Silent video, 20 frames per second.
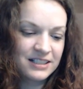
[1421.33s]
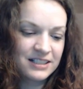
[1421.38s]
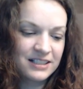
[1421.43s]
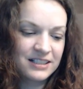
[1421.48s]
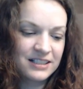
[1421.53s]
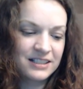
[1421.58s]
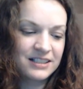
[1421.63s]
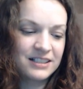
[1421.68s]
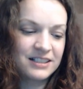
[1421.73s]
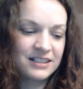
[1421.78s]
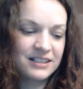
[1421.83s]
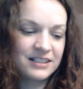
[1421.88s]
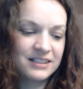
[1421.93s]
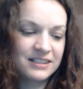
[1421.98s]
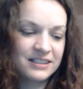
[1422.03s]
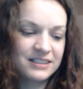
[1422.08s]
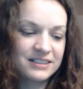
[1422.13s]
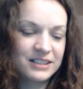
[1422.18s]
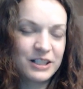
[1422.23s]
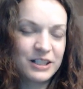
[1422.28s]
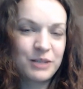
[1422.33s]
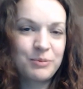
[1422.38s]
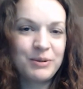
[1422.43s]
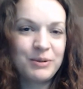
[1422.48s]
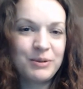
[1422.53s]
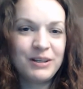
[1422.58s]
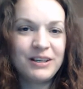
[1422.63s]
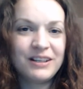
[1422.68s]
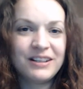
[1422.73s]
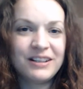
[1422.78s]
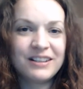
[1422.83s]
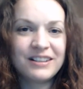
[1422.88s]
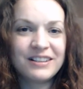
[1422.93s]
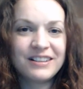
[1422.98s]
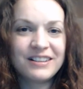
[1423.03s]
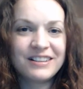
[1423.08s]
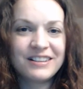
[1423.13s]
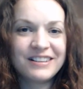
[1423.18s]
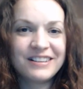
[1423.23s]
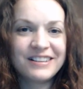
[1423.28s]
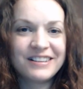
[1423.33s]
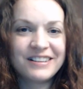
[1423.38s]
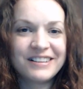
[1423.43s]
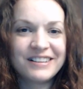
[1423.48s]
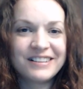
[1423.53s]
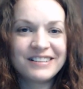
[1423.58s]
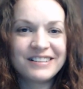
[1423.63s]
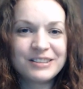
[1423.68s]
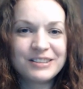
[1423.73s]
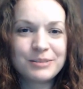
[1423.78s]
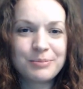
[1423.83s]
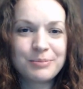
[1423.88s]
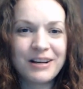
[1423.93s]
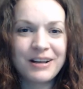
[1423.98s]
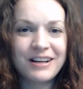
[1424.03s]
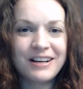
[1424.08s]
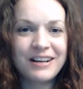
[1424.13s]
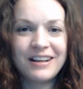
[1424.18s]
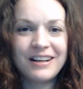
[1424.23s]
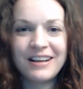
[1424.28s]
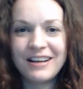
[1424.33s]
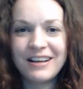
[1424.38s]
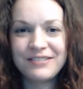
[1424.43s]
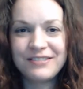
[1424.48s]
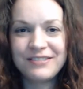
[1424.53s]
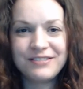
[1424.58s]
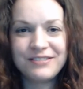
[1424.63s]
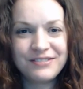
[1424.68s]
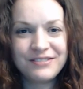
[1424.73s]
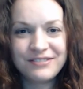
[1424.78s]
It's going to be a spread I've